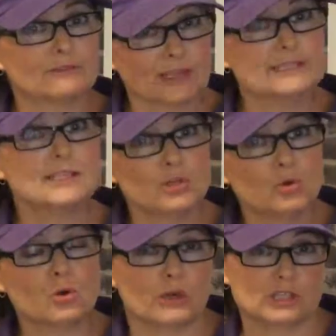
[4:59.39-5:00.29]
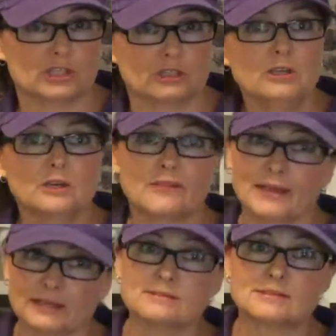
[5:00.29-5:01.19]
if they see your question,
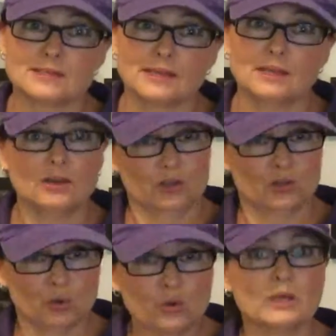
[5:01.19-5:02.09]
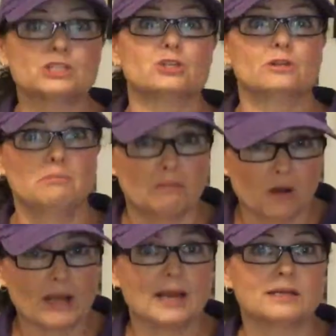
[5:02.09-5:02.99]
they can see your question,
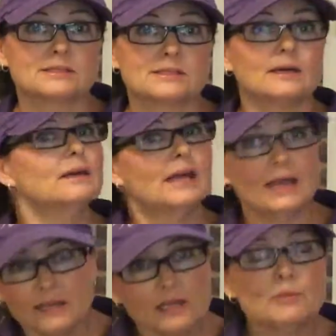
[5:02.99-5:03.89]
my answer, and